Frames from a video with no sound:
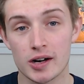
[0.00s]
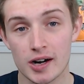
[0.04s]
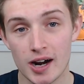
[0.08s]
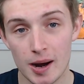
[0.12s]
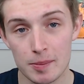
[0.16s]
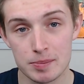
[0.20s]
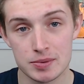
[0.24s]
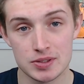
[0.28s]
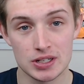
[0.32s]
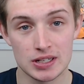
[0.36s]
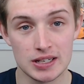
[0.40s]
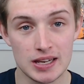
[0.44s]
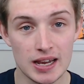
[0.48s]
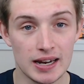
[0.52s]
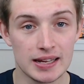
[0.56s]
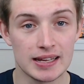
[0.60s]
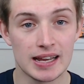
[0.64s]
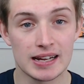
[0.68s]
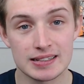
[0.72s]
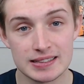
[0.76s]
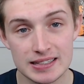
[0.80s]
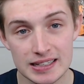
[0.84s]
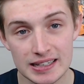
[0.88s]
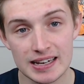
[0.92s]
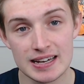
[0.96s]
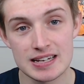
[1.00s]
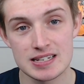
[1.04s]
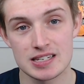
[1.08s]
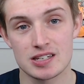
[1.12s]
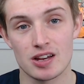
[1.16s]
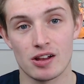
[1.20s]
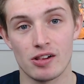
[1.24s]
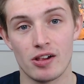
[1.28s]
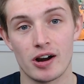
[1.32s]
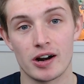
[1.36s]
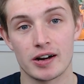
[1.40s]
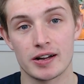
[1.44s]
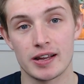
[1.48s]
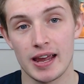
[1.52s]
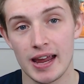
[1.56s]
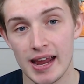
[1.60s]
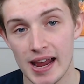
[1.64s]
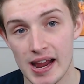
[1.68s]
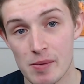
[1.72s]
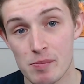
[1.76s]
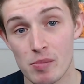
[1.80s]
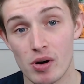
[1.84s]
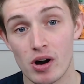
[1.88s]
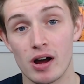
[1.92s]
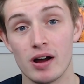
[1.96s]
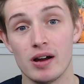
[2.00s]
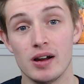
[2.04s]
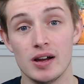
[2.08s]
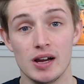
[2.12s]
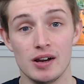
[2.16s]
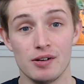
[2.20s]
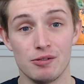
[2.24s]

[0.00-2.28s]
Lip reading: up to getting a DSLR camera